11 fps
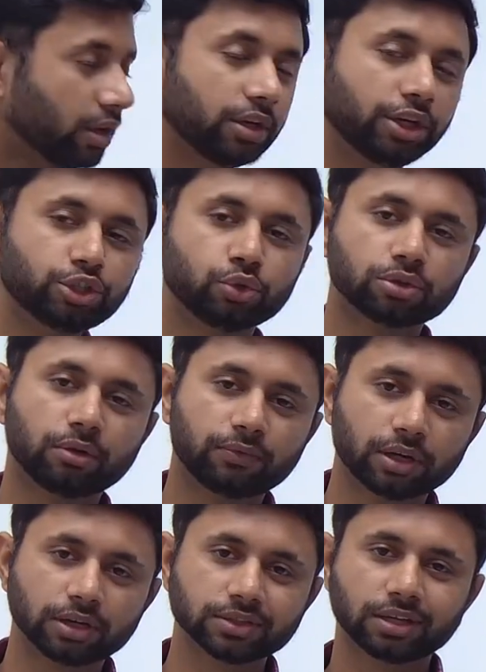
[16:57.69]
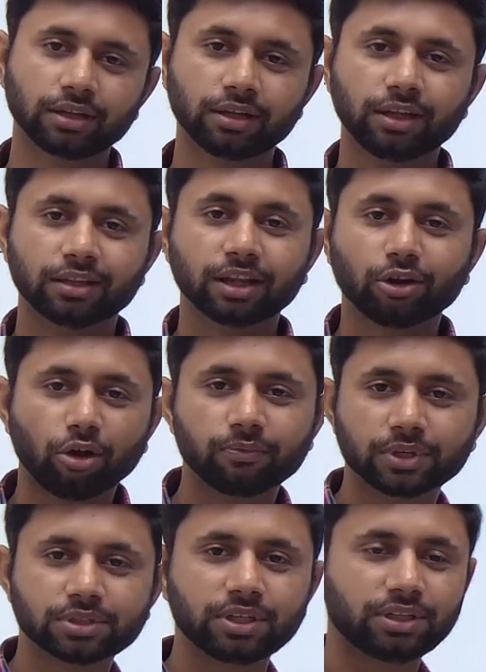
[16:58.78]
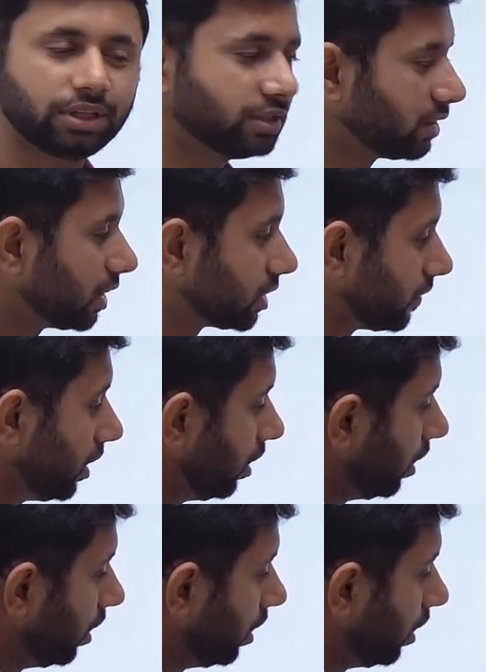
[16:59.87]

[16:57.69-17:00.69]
issues of workers, then obviously these things will